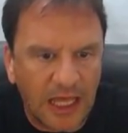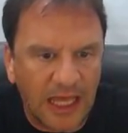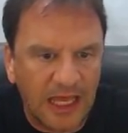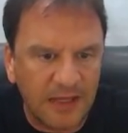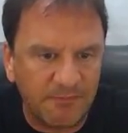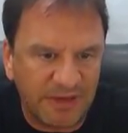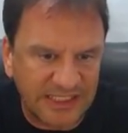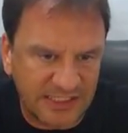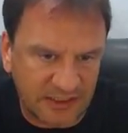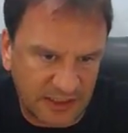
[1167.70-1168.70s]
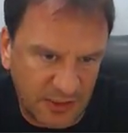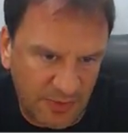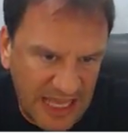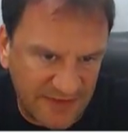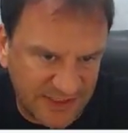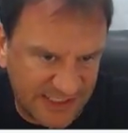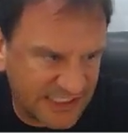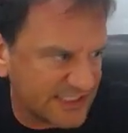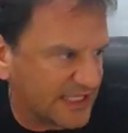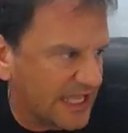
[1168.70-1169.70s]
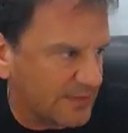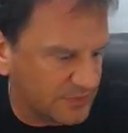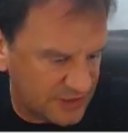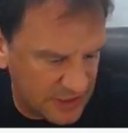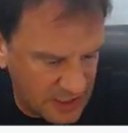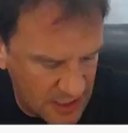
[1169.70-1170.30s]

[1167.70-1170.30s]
and basically we have 6 names